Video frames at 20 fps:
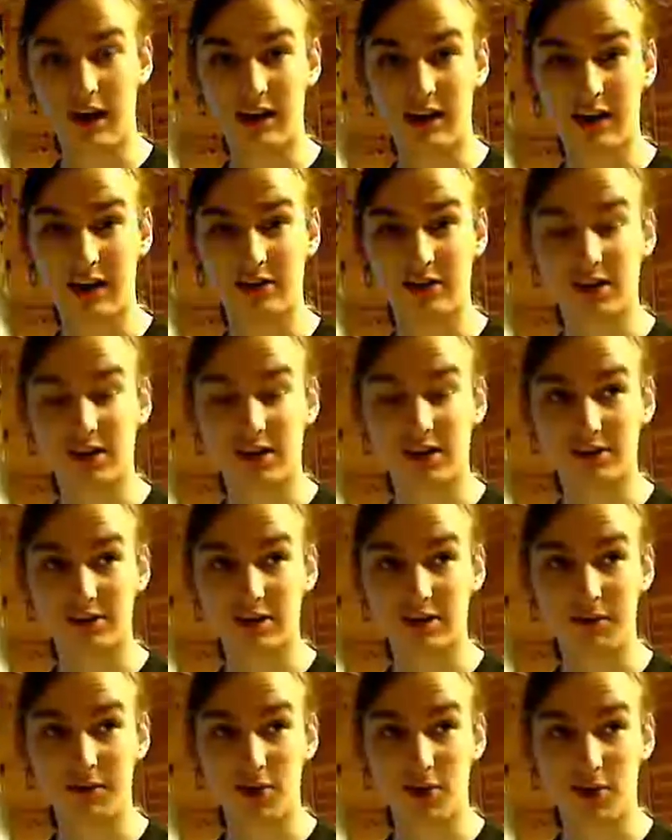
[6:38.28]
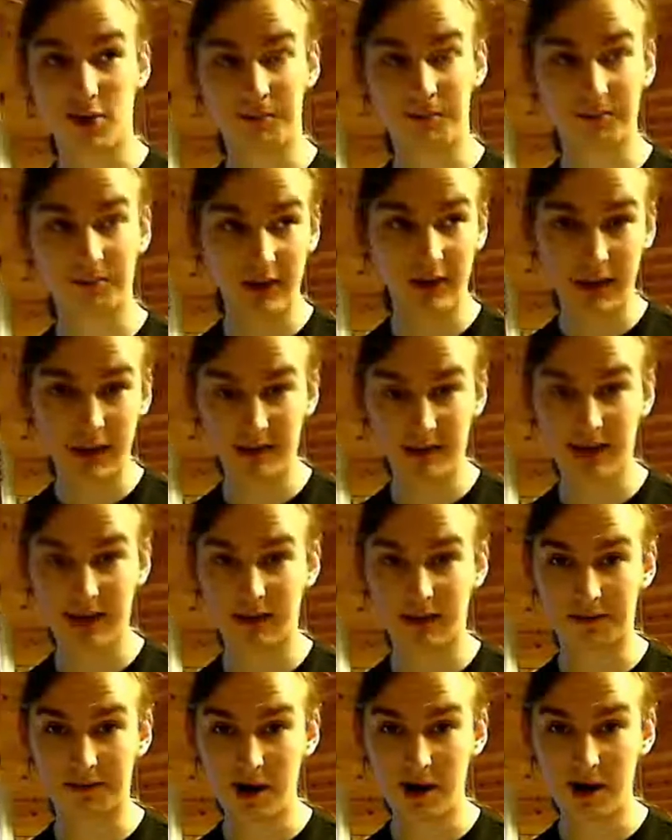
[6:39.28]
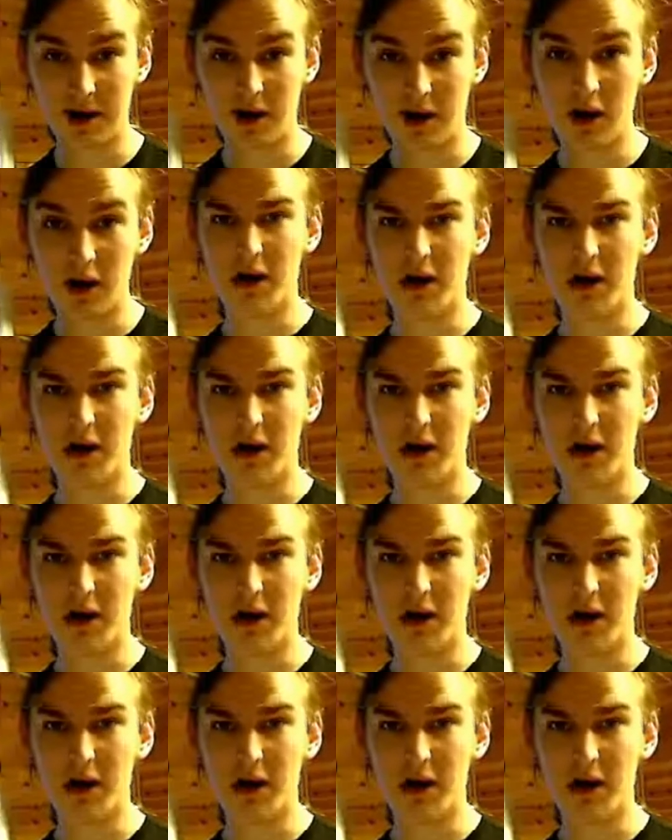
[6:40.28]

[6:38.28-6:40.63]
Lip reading: to save your game data there.